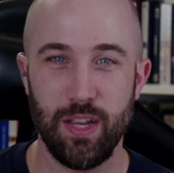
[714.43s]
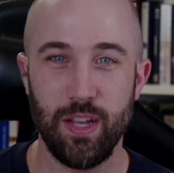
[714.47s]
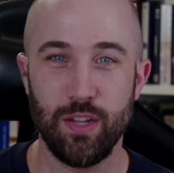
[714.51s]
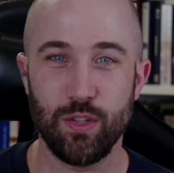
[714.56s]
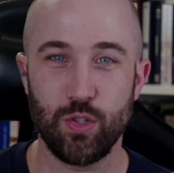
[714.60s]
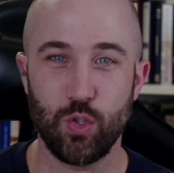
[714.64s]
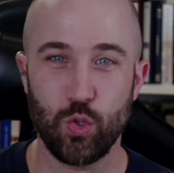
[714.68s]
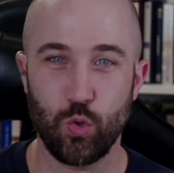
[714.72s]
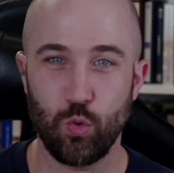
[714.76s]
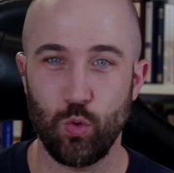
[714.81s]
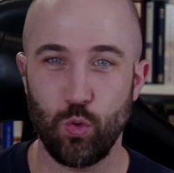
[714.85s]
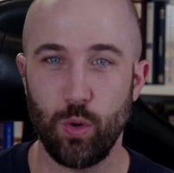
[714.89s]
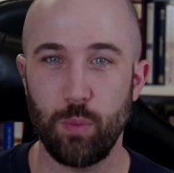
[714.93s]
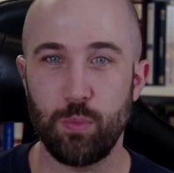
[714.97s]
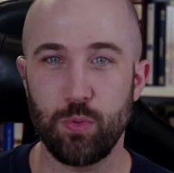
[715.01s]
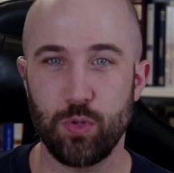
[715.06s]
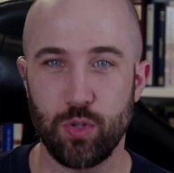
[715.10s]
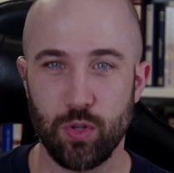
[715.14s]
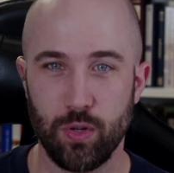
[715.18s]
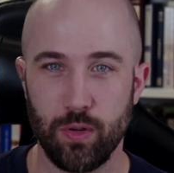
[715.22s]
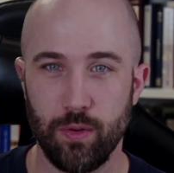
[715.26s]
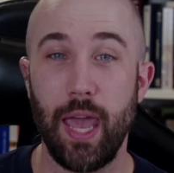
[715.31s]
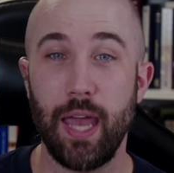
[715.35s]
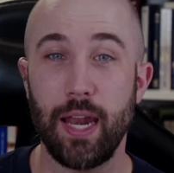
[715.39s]
in
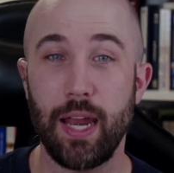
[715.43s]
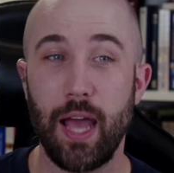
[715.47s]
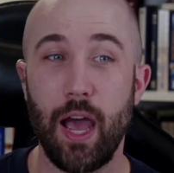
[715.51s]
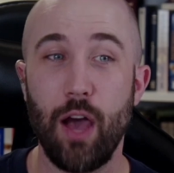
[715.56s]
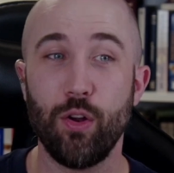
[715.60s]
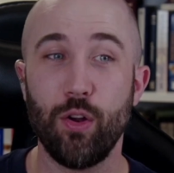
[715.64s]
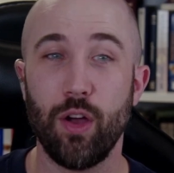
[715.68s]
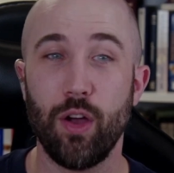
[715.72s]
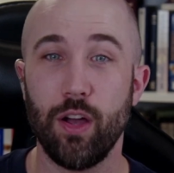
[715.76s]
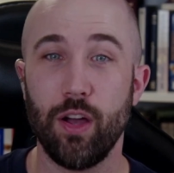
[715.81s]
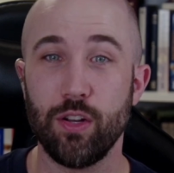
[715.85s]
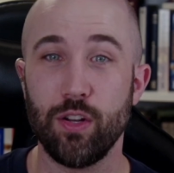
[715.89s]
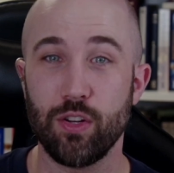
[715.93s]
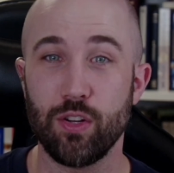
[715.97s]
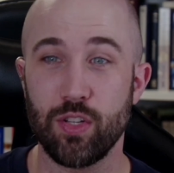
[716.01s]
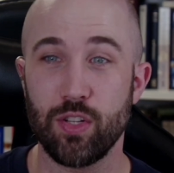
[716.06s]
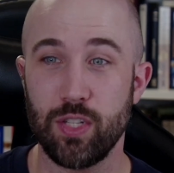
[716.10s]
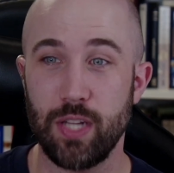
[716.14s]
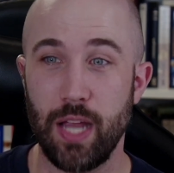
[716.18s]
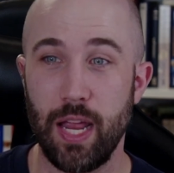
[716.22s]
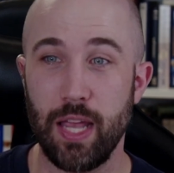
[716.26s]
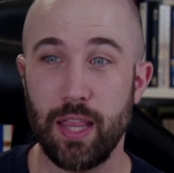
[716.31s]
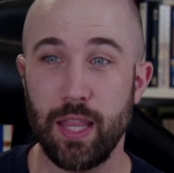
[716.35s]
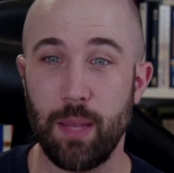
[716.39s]
Scripture and how to
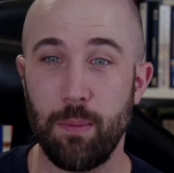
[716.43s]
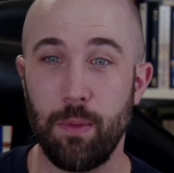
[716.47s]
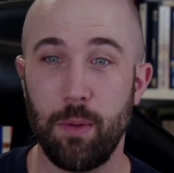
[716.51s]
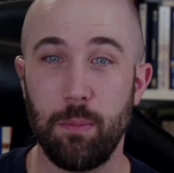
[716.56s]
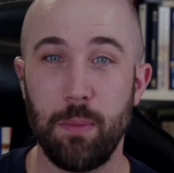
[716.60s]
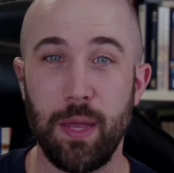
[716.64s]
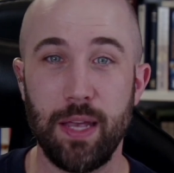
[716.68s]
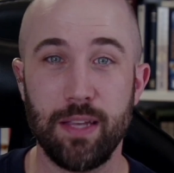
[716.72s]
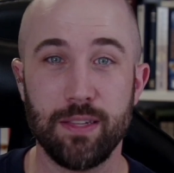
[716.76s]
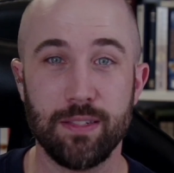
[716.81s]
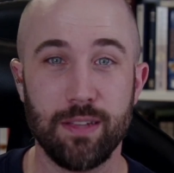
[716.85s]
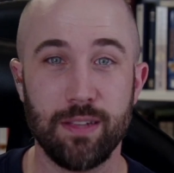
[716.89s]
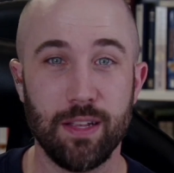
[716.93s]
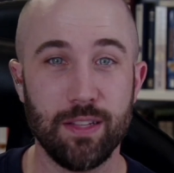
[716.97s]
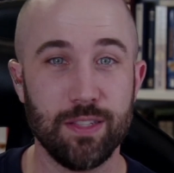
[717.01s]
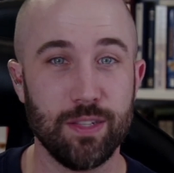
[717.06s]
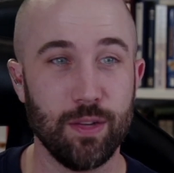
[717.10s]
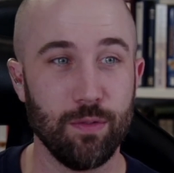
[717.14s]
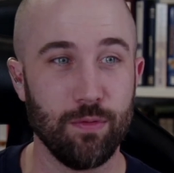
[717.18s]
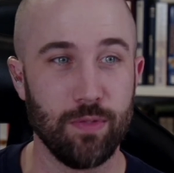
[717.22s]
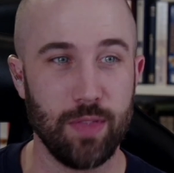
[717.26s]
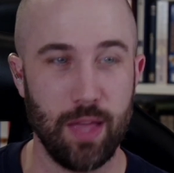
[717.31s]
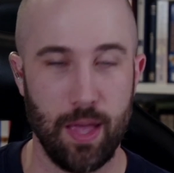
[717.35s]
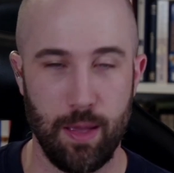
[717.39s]
understand them and make sense
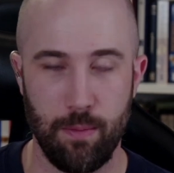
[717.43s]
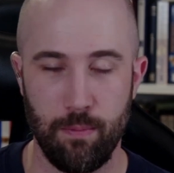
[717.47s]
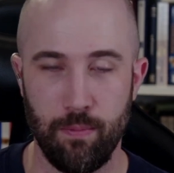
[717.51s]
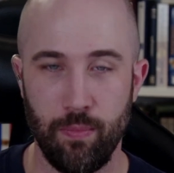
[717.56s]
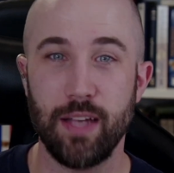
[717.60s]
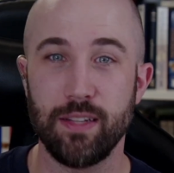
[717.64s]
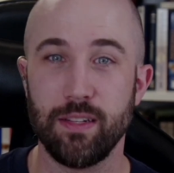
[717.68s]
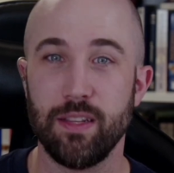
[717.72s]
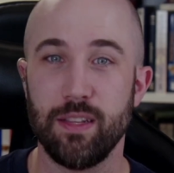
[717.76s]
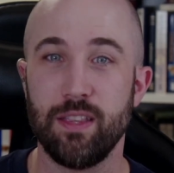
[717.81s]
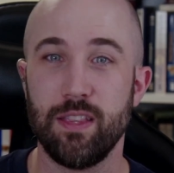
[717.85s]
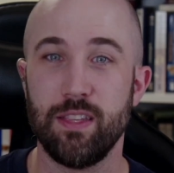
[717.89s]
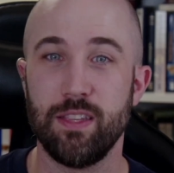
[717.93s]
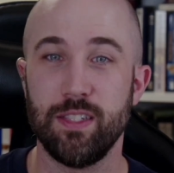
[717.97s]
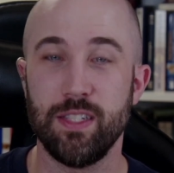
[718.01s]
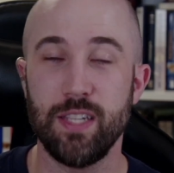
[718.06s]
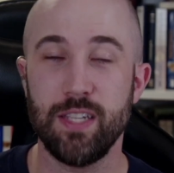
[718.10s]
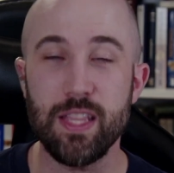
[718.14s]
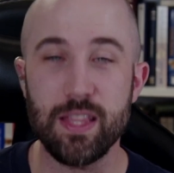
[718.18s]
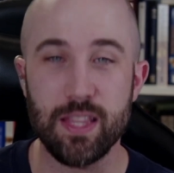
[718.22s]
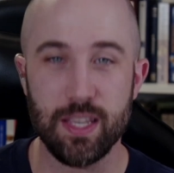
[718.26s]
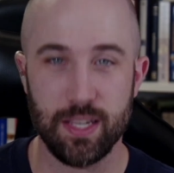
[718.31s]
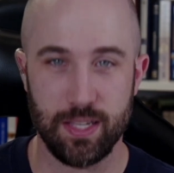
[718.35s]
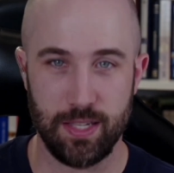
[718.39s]
of them as a
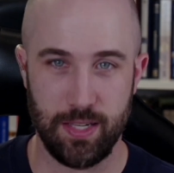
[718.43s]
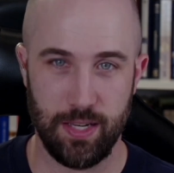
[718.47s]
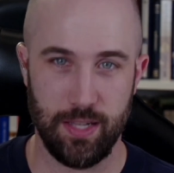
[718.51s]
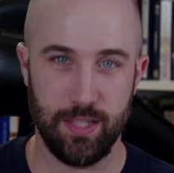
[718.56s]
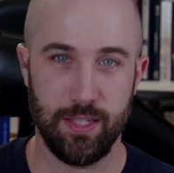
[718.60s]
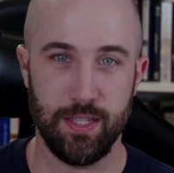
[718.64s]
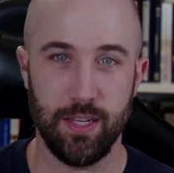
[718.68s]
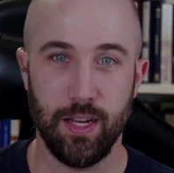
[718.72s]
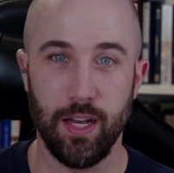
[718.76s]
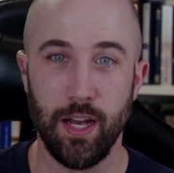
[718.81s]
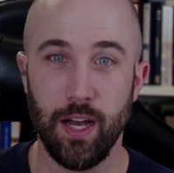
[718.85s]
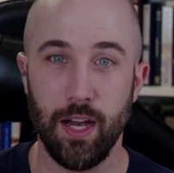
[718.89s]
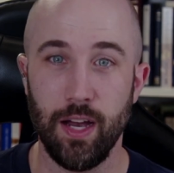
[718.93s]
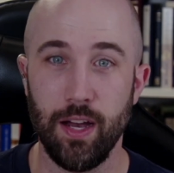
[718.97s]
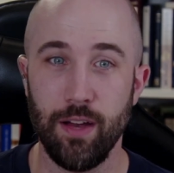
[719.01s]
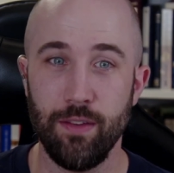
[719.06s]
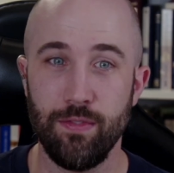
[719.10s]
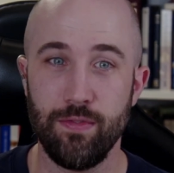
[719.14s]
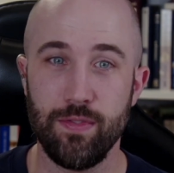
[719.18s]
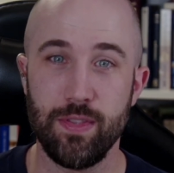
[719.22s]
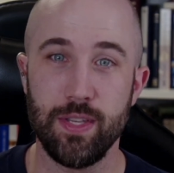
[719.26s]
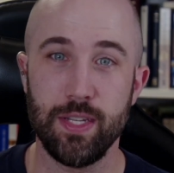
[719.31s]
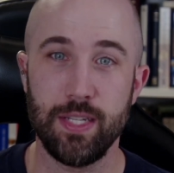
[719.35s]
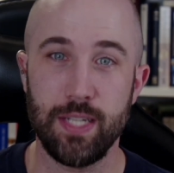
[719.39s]
synthesis
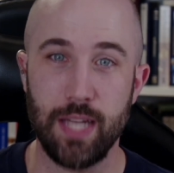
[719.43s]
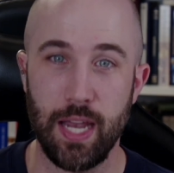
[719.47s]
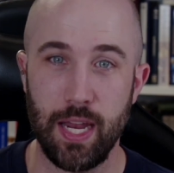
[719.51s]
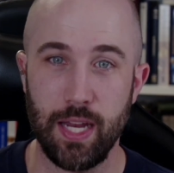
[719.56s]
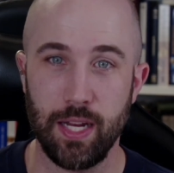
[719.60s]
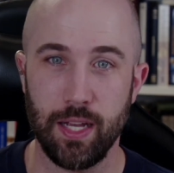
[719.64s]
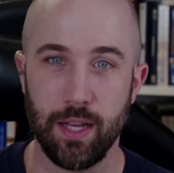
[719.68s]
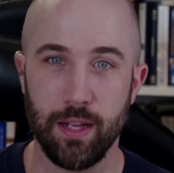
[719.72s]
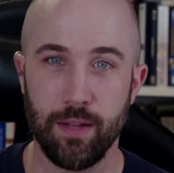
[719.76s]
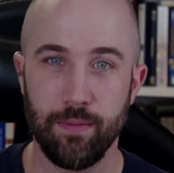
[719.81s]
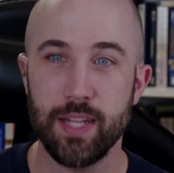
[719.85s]
of the data.